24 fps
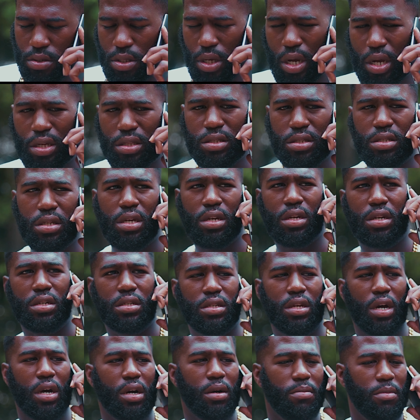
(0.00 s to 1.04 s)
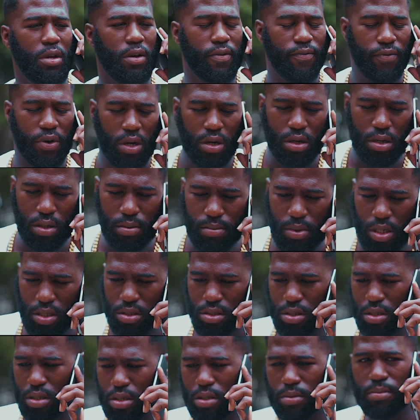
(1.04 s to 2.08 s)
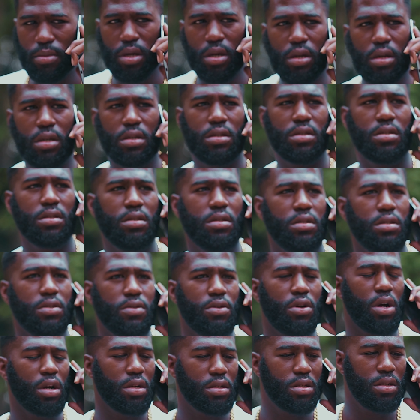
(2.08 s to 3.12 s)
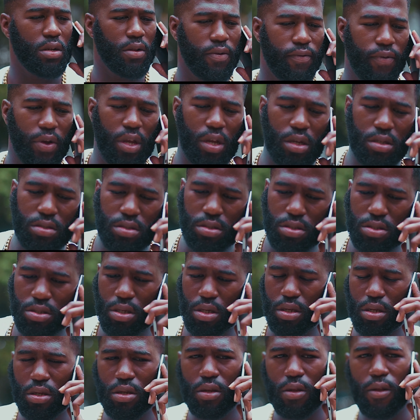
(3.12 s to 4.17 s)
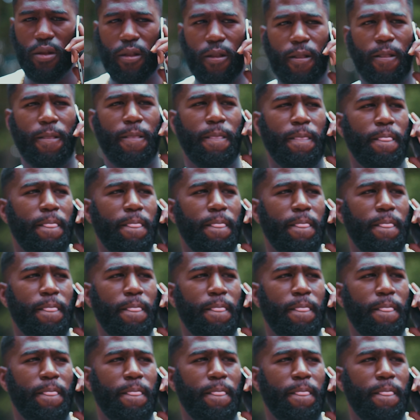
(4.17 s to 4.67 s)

Dogs this nigga in time, man, fucking on my city, man. Talking to the fans and shit.